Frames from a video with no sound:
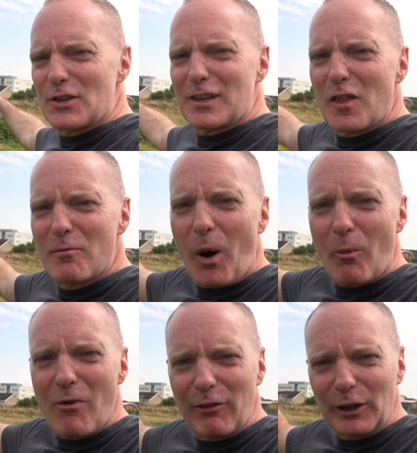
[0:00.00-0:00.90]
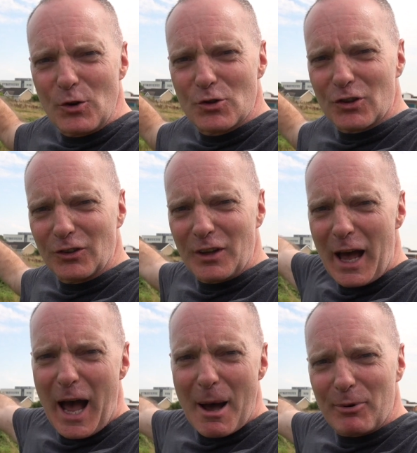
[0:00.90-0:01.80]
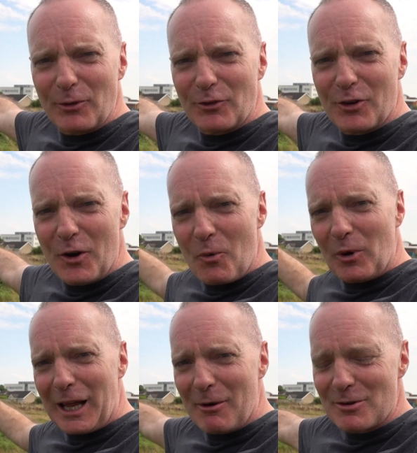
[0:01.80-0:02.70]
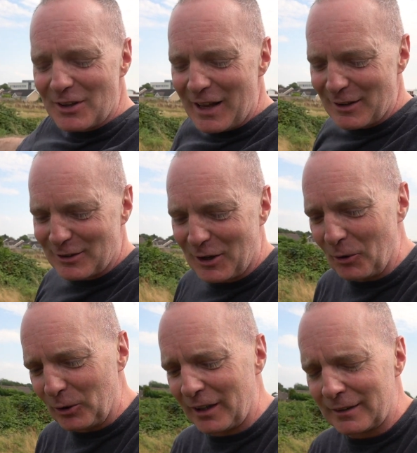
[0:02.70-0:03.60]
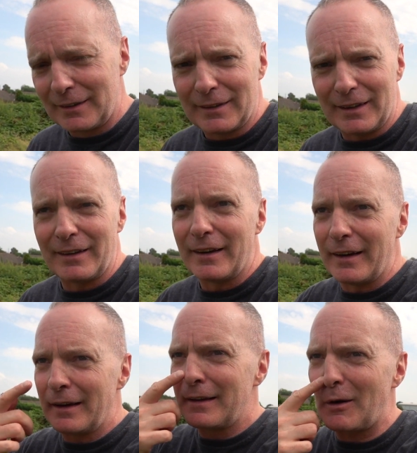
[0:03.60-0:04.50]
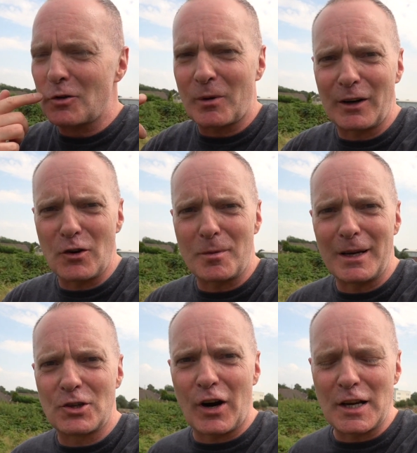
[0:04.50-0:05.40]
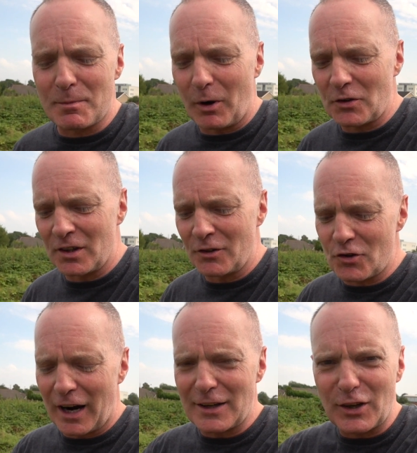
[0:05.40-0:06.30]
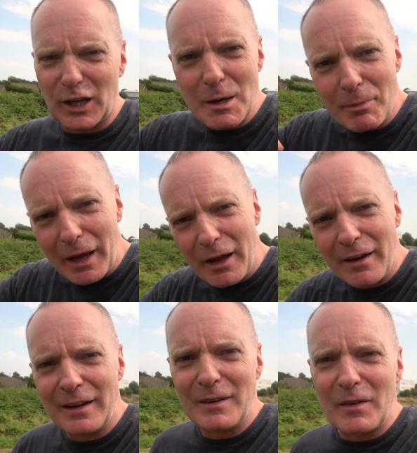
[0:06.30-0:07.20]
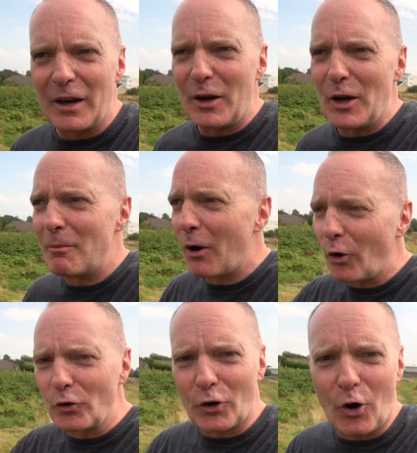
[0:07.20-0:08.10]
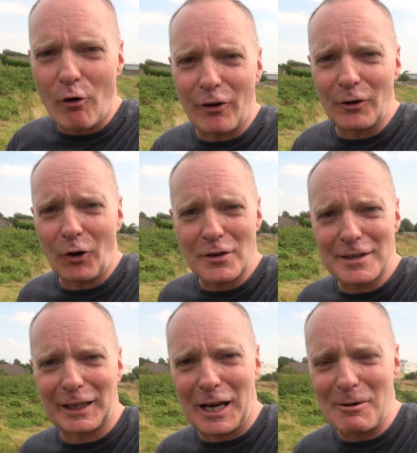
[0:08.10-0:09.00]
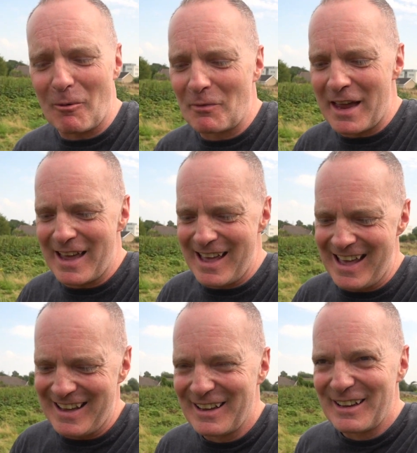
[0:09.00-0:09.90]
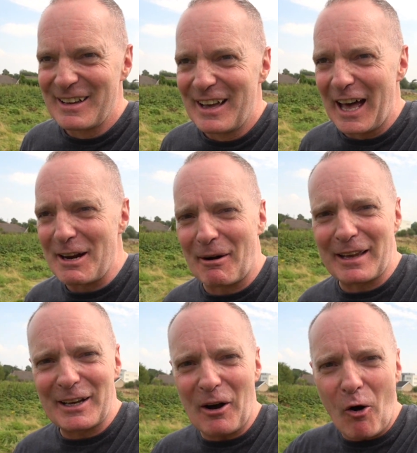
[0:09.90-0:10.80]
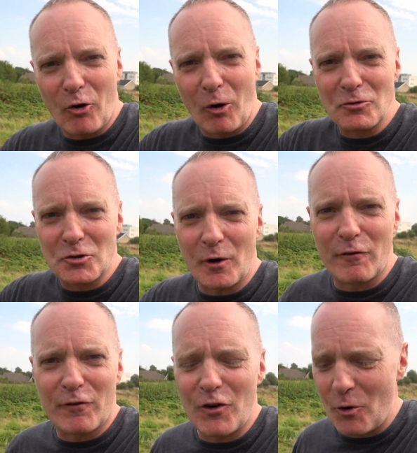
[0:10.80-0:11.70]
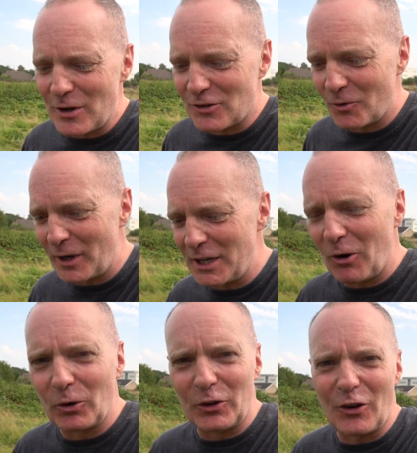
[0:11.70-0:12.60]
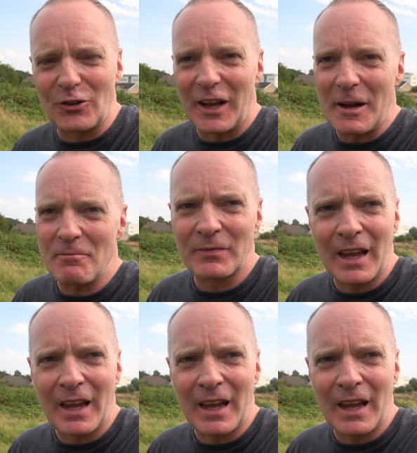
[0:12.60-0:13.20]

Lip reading: synth pop revolution happened while I was at that school, and that's where I used to be a train spotter and tried to keep it undercover, not tell anyone. Anyway, it all comes to fruition when you're older, doesn't it?